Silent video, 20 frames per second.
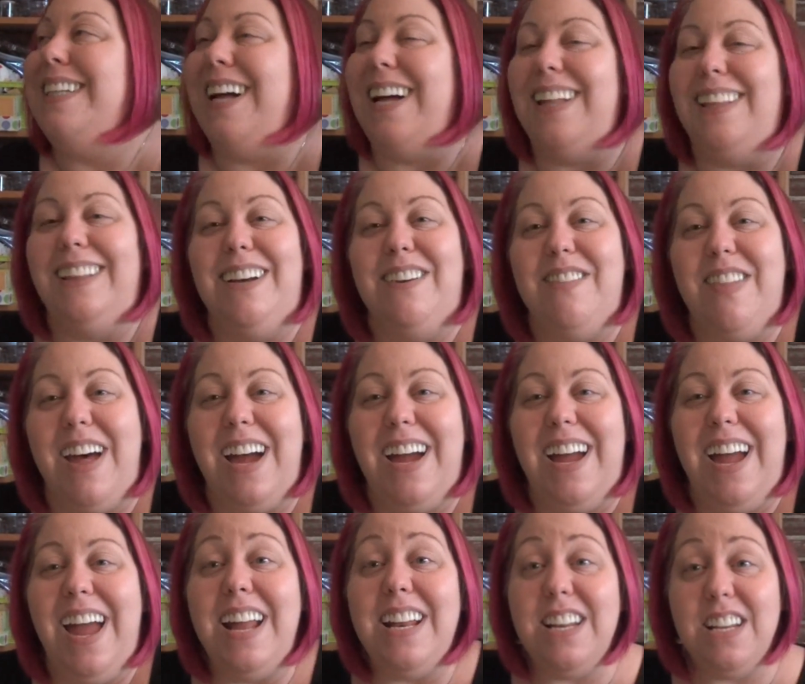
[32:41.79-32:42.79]
I love
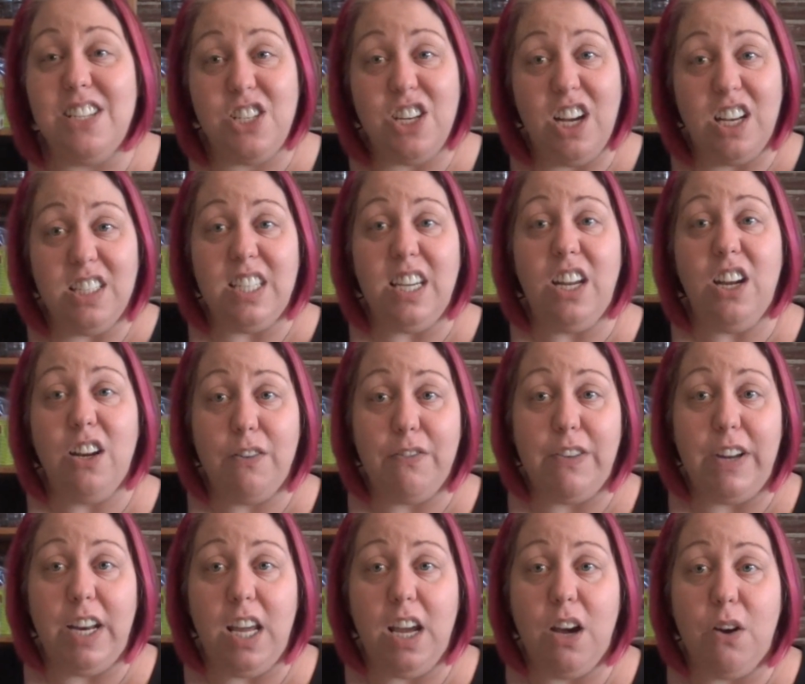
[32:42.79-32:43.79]
that. And did y'all see her
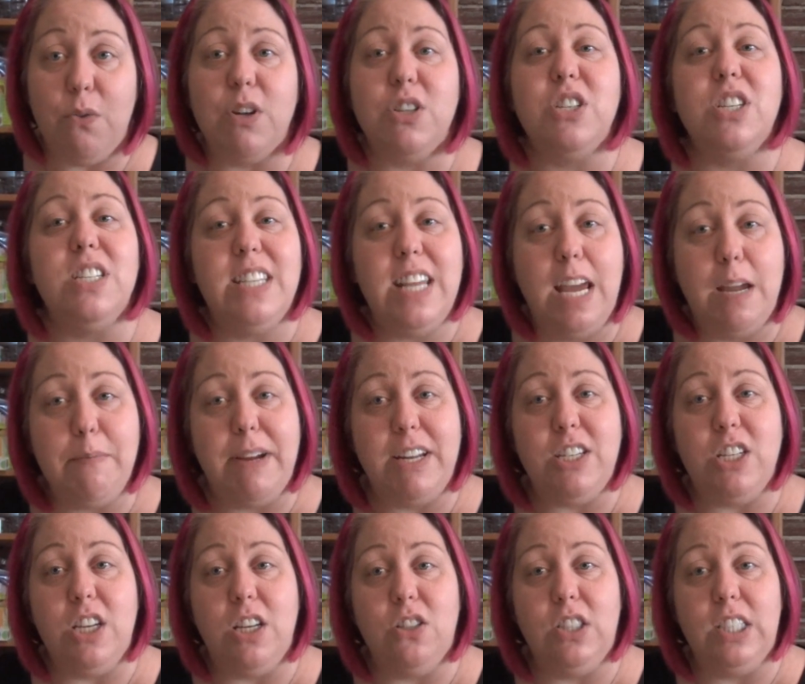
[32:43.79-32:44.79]
video where she sang my
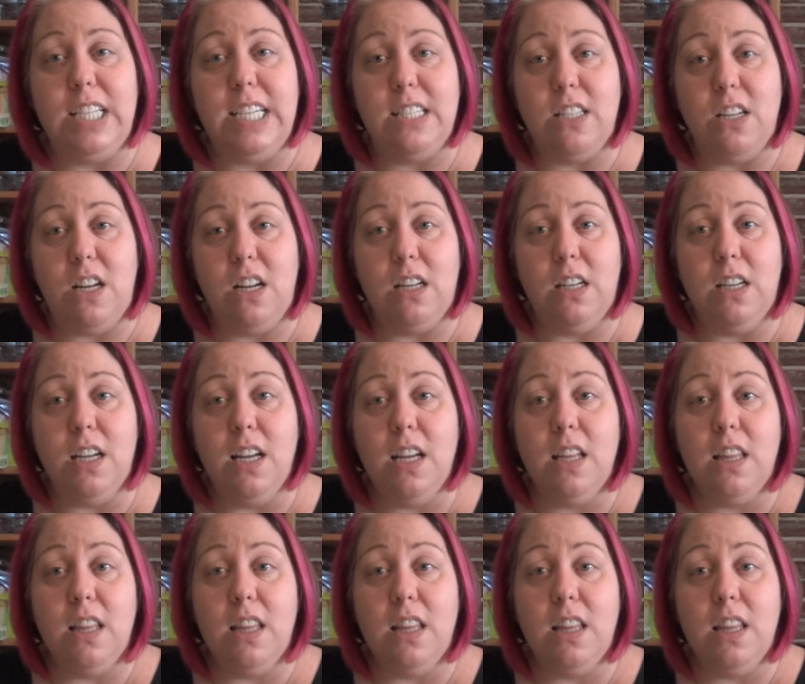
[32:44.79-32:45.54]
Jingly song?